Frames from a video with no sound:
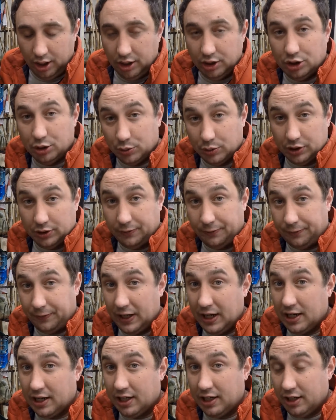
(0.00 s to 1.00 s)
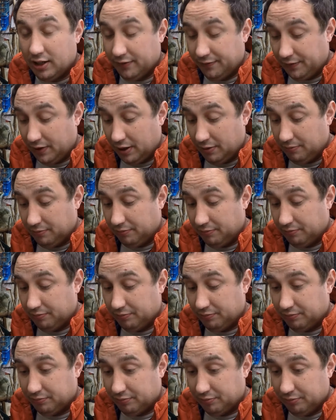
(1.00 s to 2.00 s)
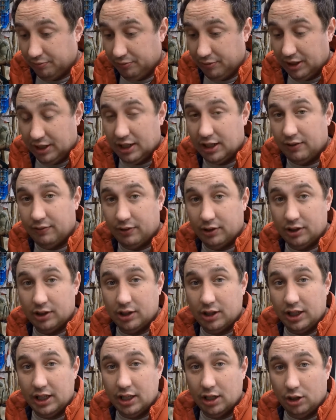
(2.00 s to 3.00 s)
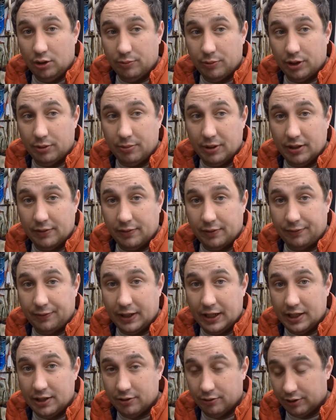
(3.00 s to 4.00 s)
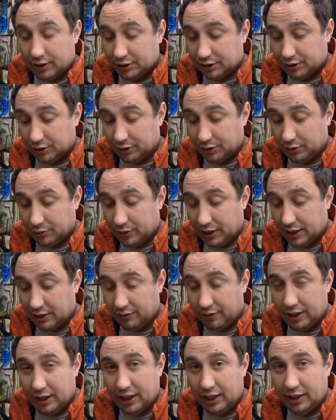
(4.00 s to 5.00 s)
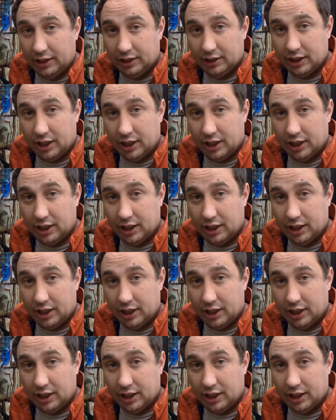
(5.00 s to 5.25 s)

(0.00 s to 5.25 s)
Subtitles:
Talking of feeding, I've given the allotment a bit of a feed on the soil down there.